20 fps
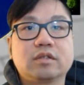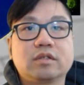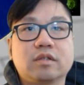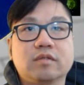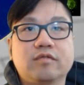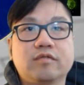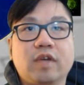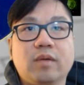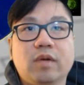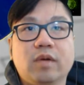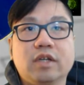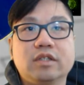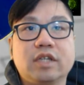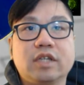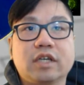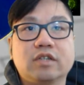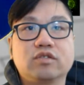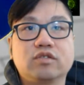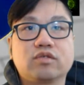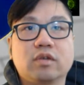So if I want to
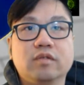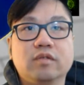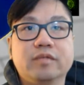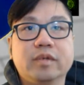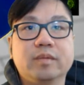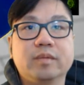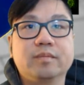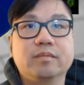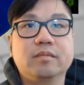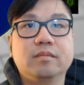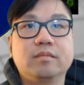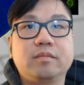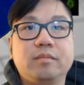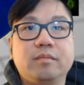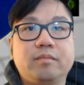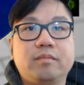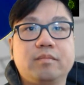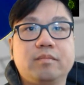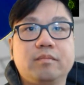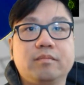take control of the
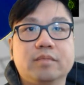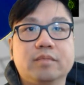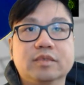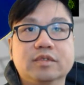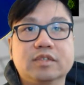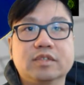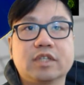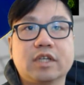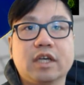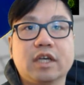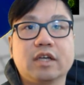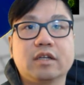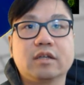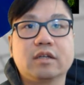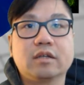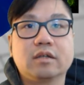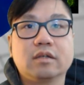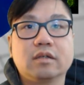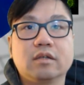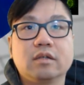boost again,
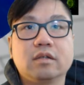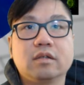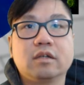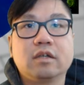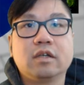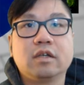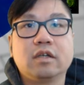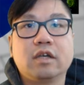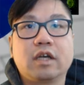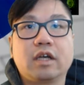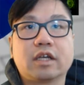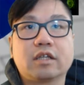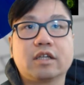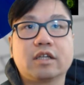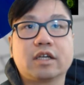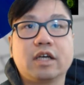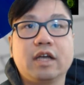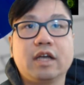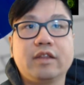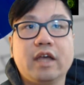I
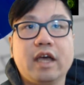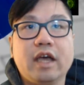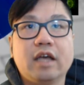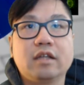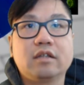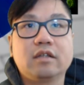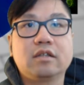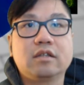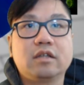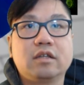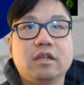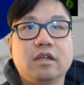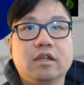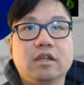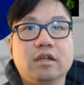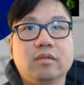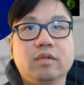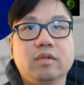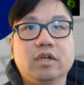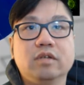click on that and
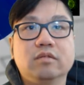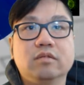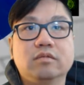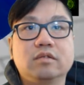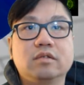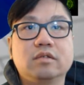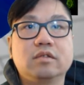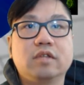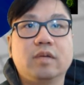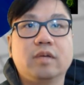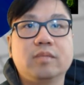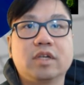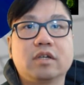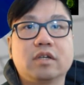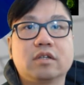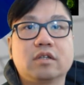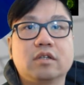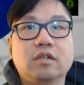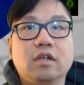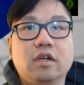it will let me
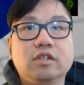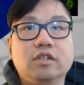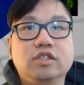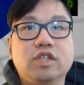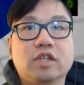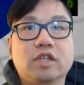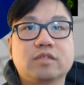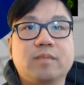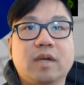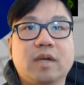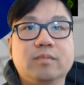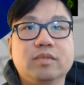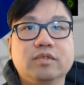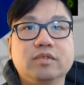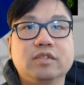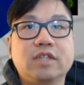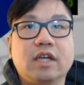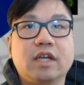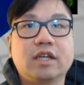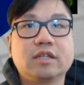adjust my
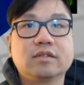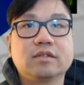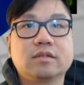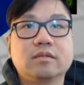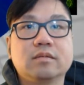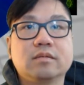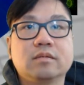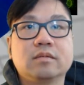boost settings.